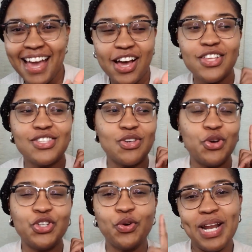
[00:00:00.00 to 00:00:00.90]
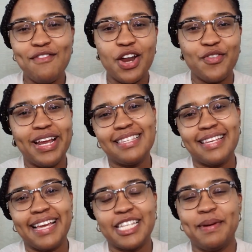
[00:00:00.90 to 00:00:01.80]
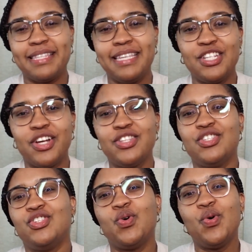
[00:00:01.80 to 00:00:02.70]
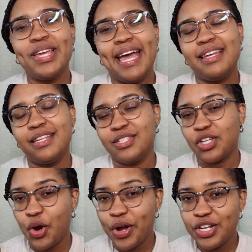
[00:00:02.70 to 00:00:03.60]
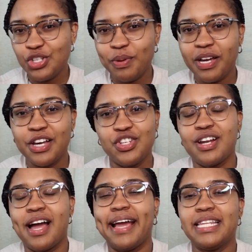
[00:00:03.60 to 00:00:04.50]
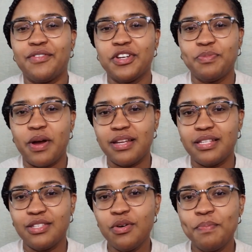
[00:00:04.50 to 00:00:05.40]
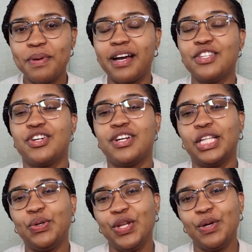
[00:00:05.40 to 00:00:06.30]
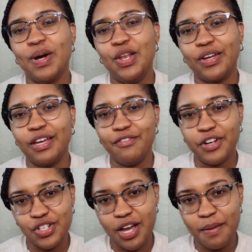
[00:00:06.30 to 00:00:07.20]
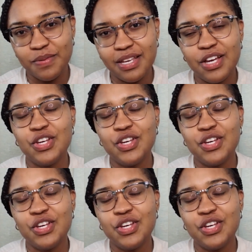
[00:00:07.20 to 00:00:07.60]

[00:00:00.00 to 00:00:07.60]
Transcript: So don't have unrealistic expectations. Don't get discouraged because you're not getting responded to, because you're not the only one looking for jobs.